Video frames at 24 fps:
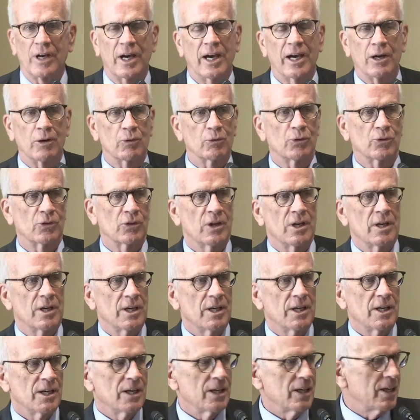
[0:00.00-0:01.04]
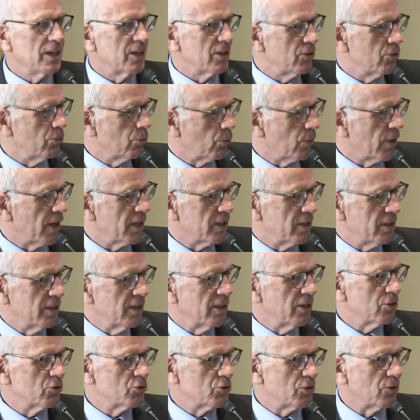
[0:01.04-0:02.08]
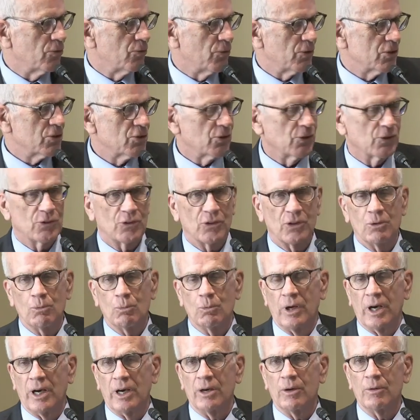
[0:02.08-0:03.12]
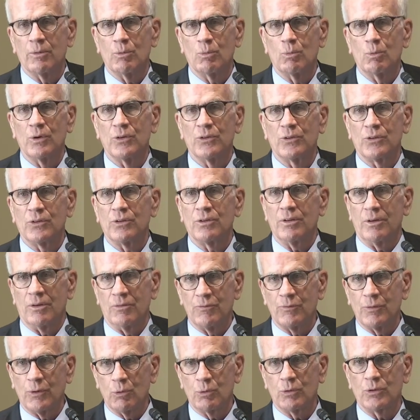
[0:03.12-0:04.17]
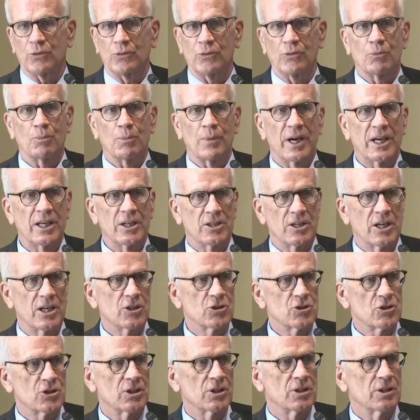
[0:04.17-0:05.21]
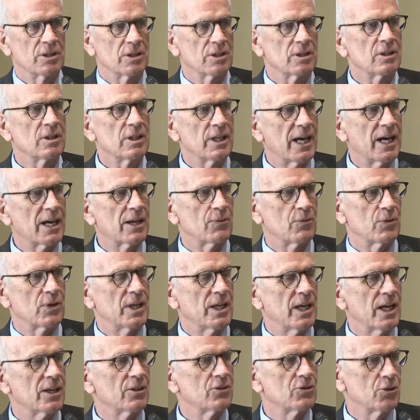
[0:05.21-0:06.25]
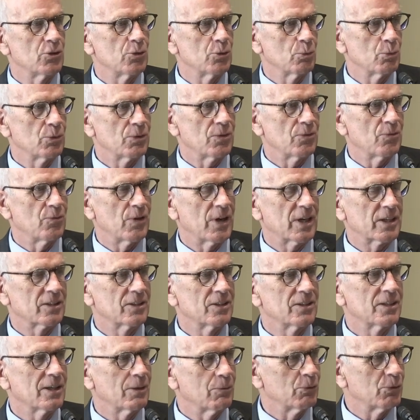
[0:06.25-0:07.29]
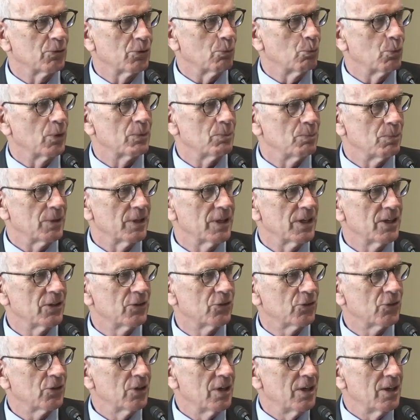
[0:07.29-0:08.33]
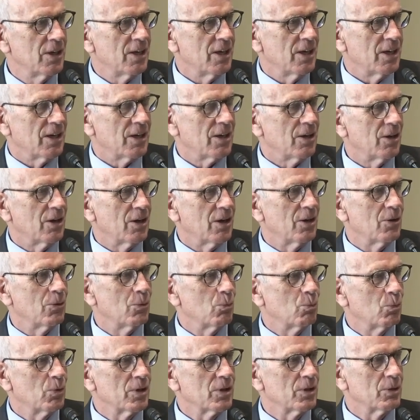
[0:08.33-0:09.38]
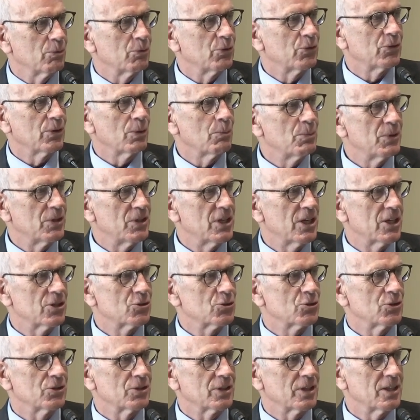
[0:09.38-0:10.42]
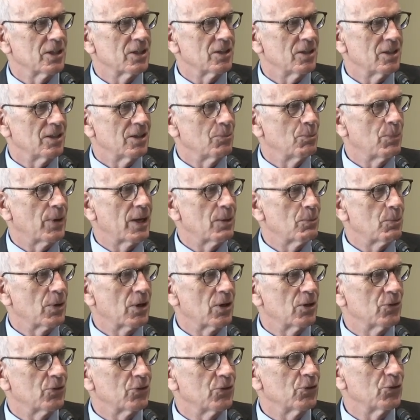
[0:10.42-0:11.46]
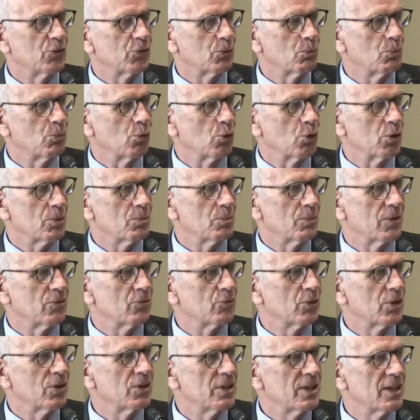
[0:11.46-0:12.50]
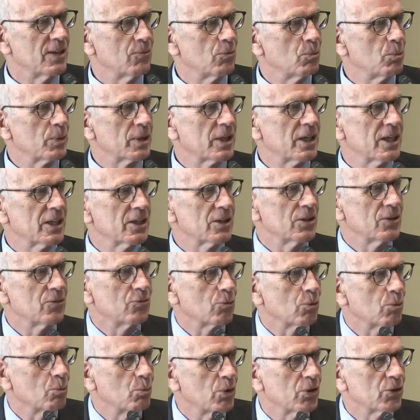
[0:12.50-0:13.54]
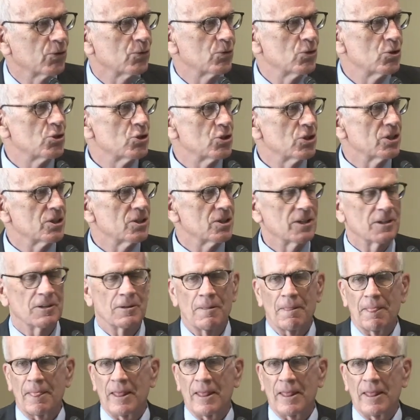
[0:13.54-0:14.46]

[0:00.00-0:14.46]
House. And you're right, energy efficiency uh, was a focus of my attention, and a lot of it had to do with the fact that that was the one place Uh, where there was some potential to get bipartisan support. My friend David McKinley from West Virginia,